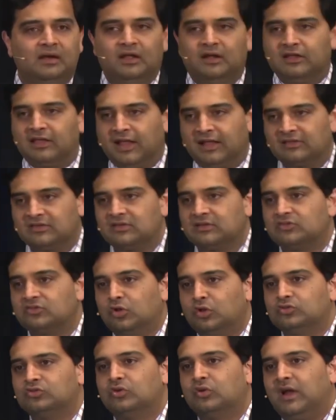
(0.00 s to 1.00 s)
Lung cancer is
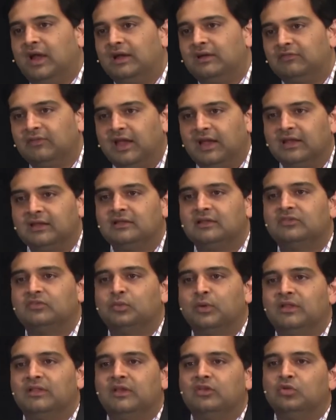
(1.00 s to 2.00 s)
also kind of getting
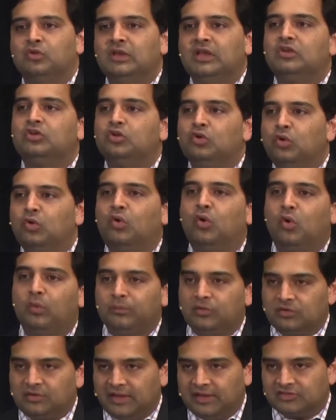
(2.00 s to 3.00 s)
this way that you need to know
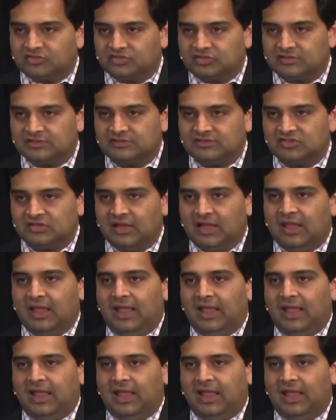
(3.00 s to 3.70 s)
co-mutations